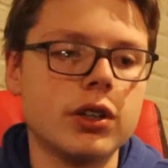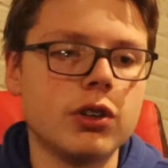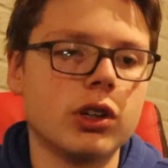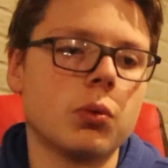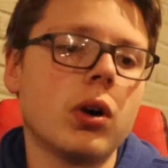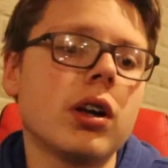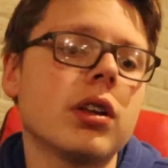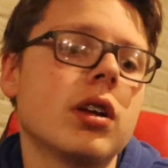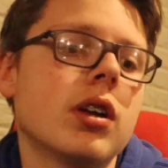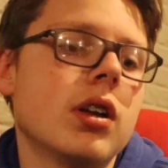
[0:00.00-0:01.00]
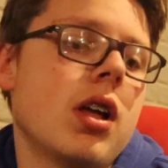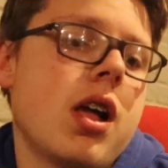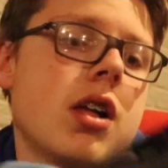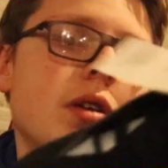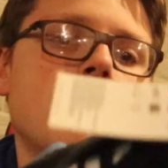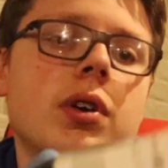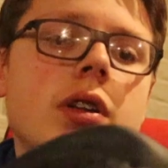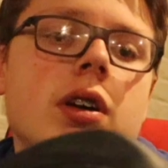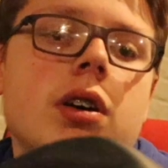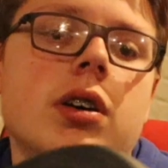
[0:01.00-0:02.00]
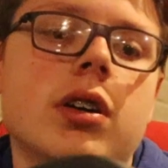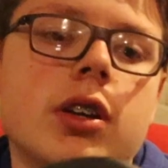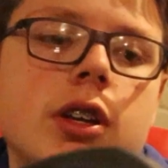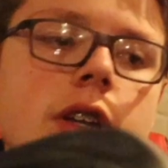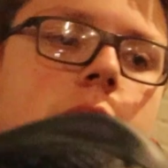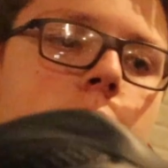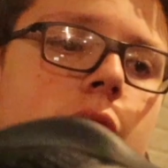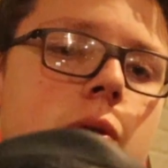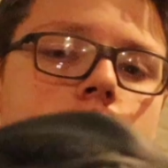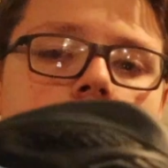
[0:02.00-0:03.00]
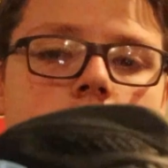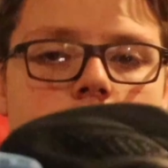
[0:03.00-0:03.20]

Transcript: you know what. But pretty cool.